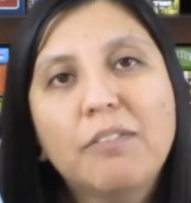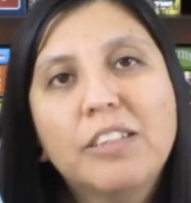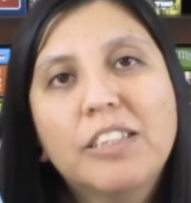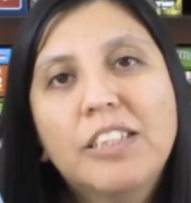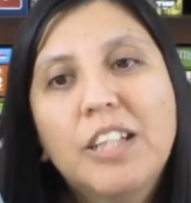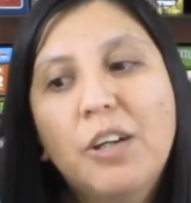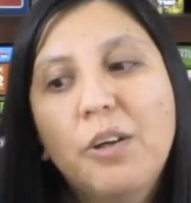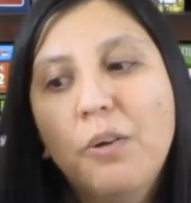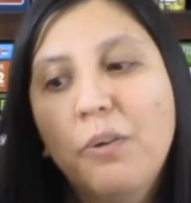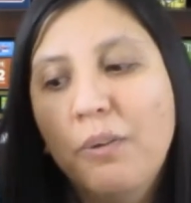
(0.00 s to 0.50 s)

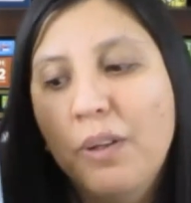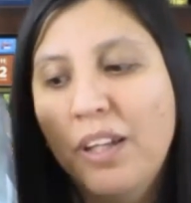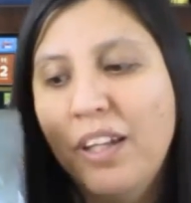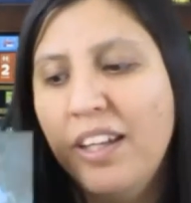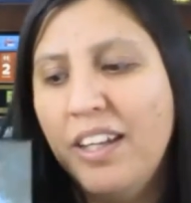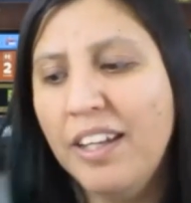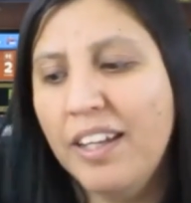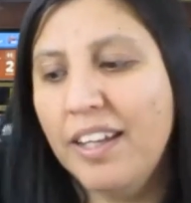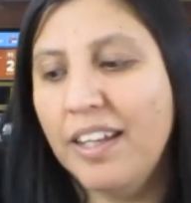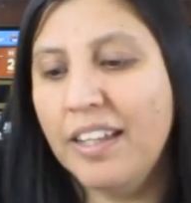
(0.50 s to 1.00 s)
So
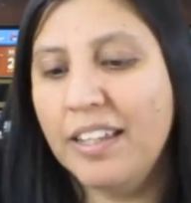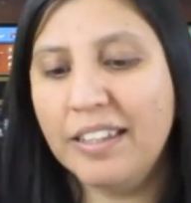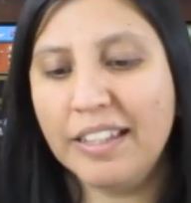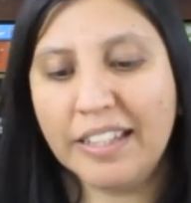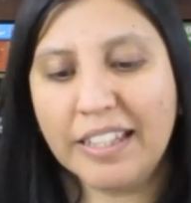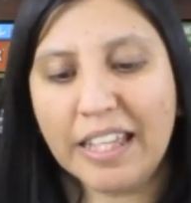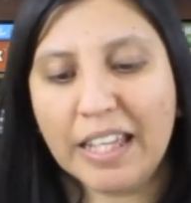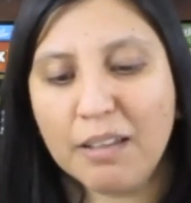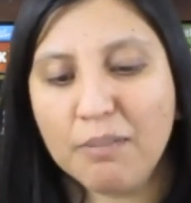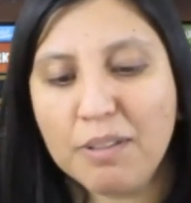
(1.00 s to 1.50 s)
the
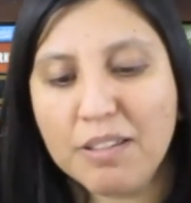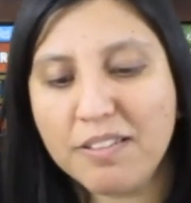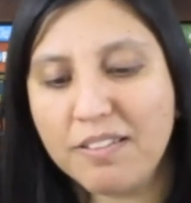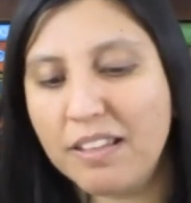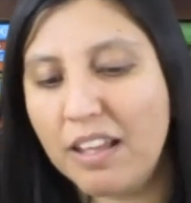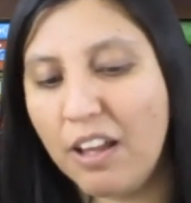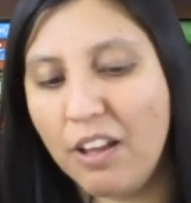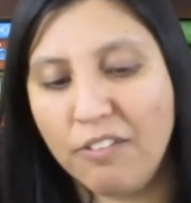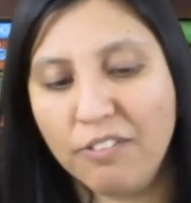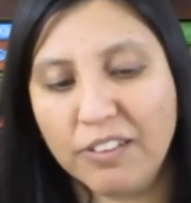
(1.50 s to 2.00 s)
game
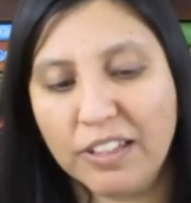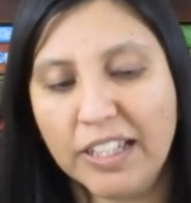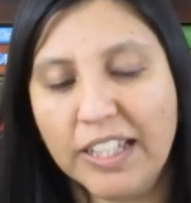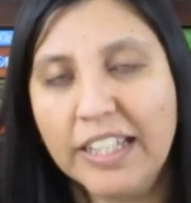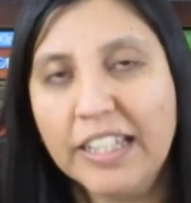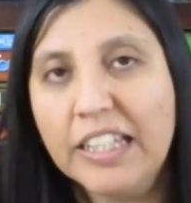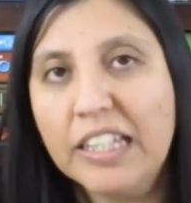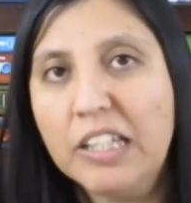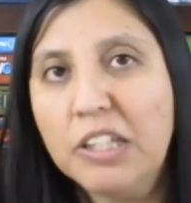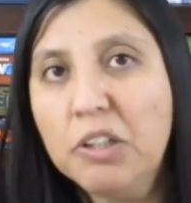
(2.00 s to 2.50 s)
itself,
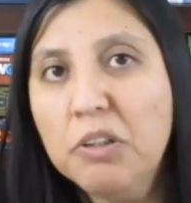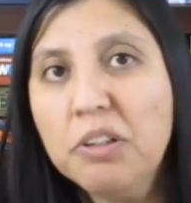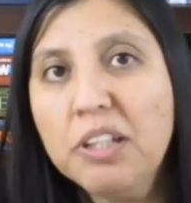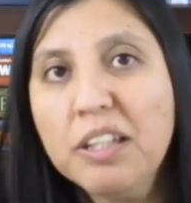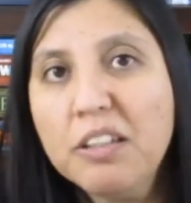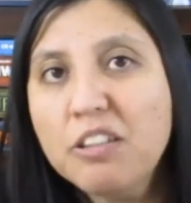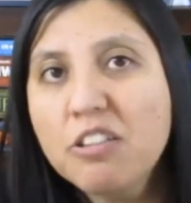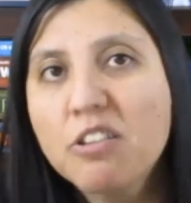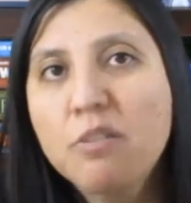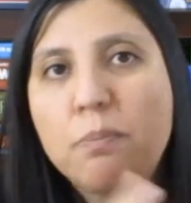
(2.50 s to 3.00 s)
like, you
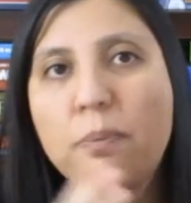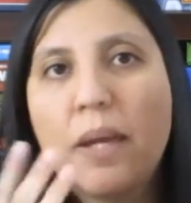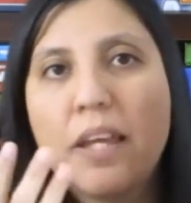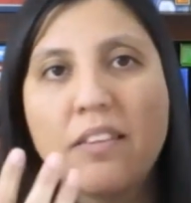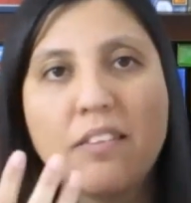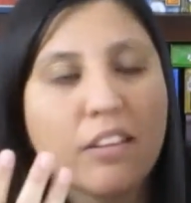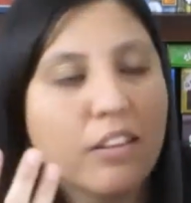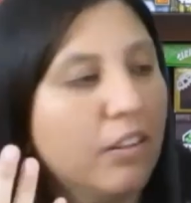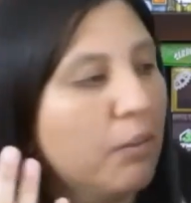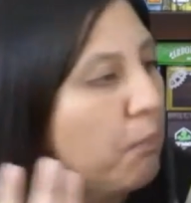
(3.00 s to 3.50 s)
can just
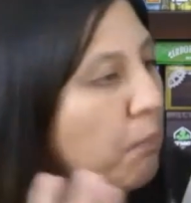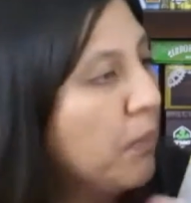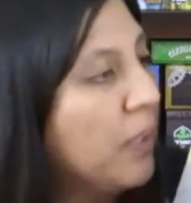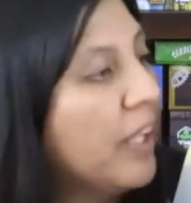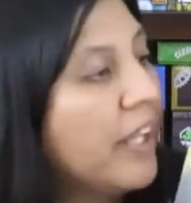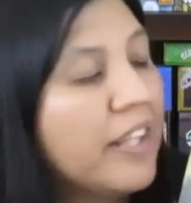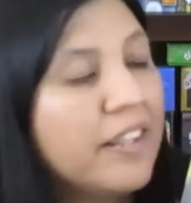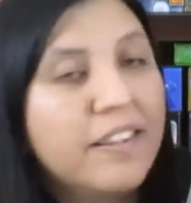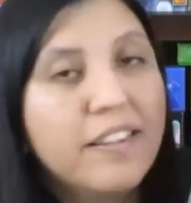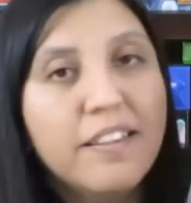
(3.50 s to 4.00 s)
basically
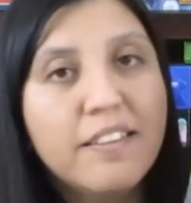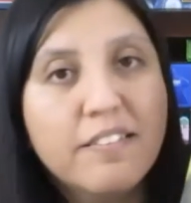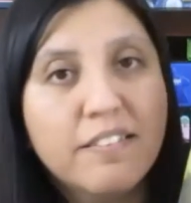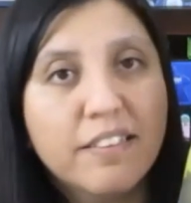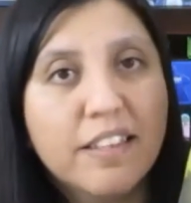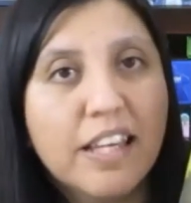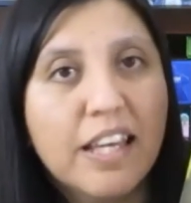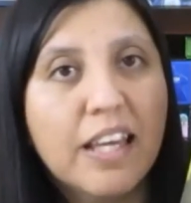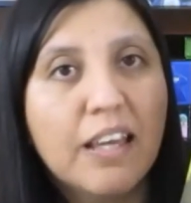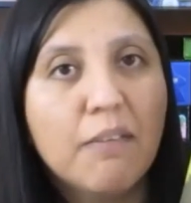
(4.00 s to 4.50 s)
play this
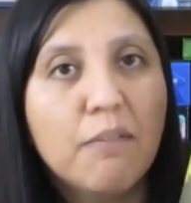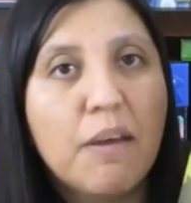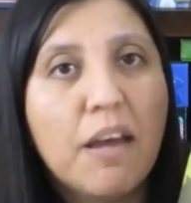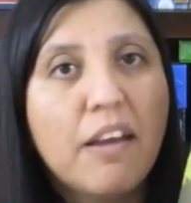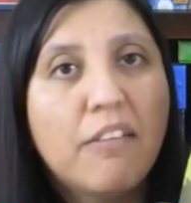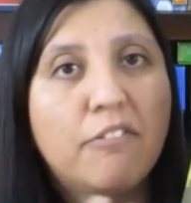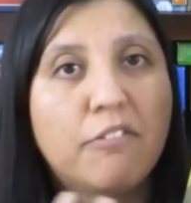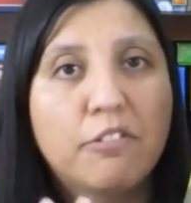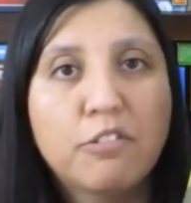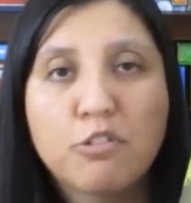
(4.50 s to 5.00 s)
game
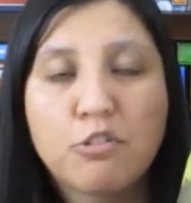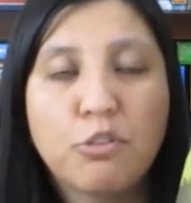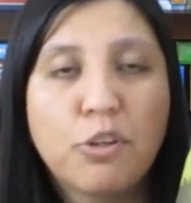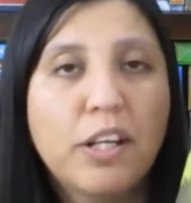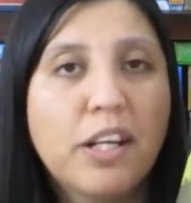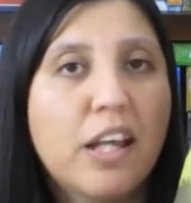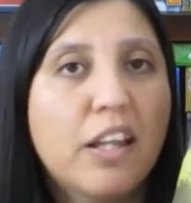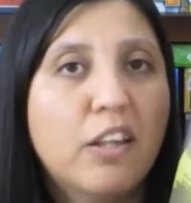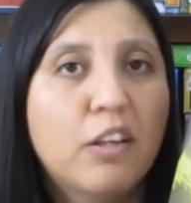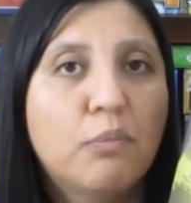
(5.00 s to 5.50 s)

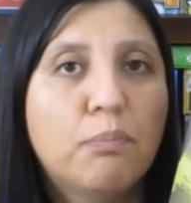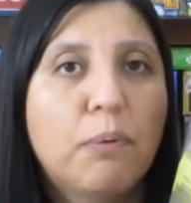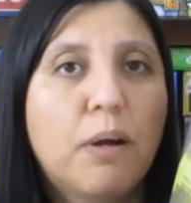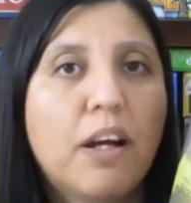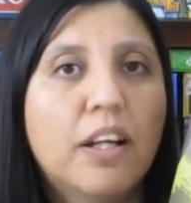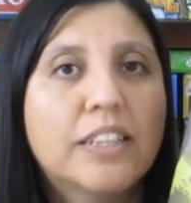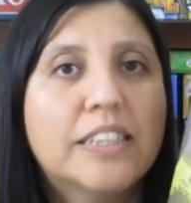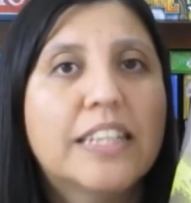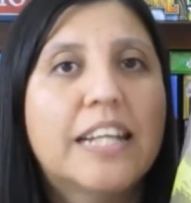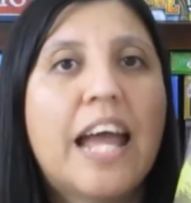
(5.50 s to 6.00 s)
straight out of the
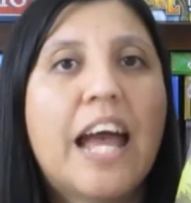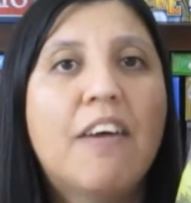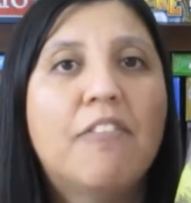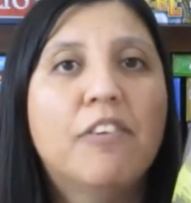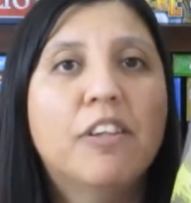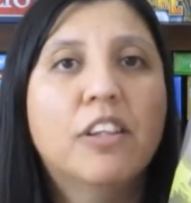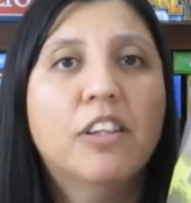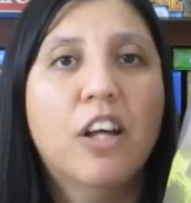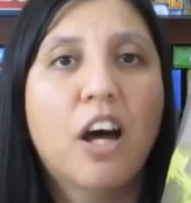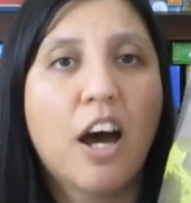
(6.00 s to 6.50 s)
box and have
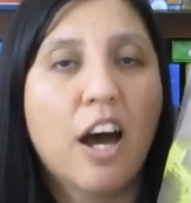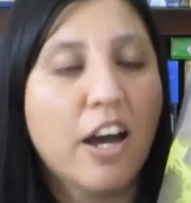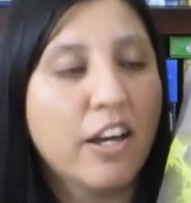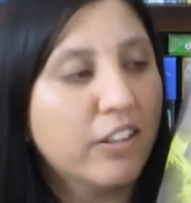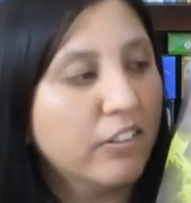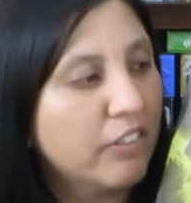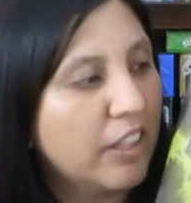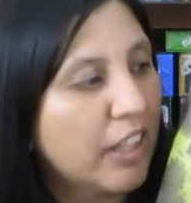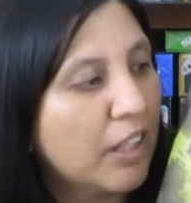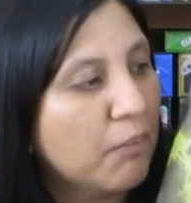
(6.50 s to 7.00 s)
a
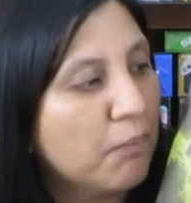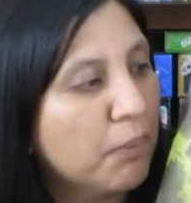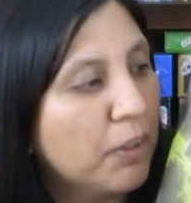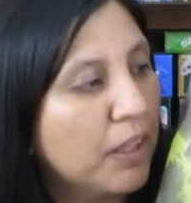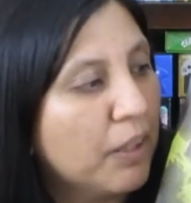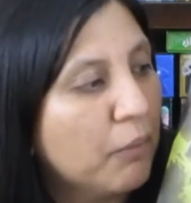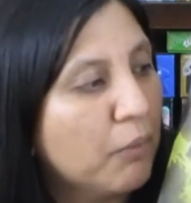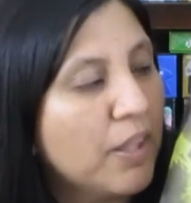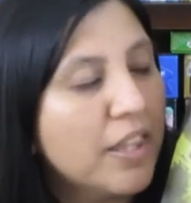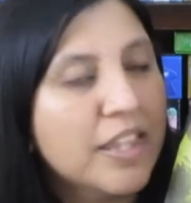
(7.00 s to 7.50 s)
lot of
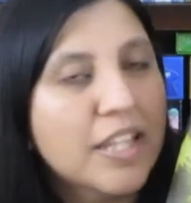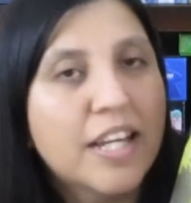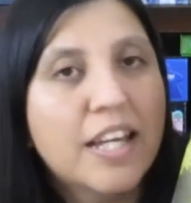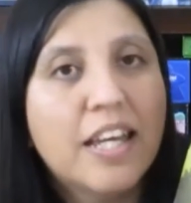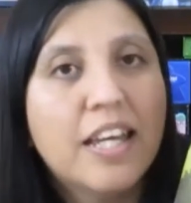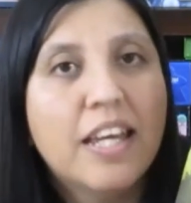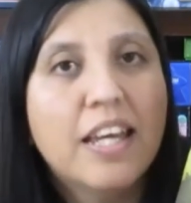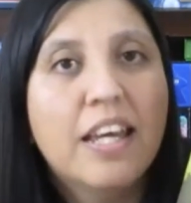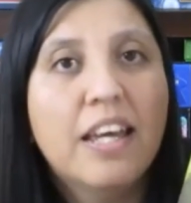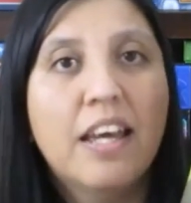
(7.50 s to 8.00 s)
gameplay with
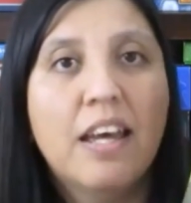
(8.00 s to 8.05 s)
it.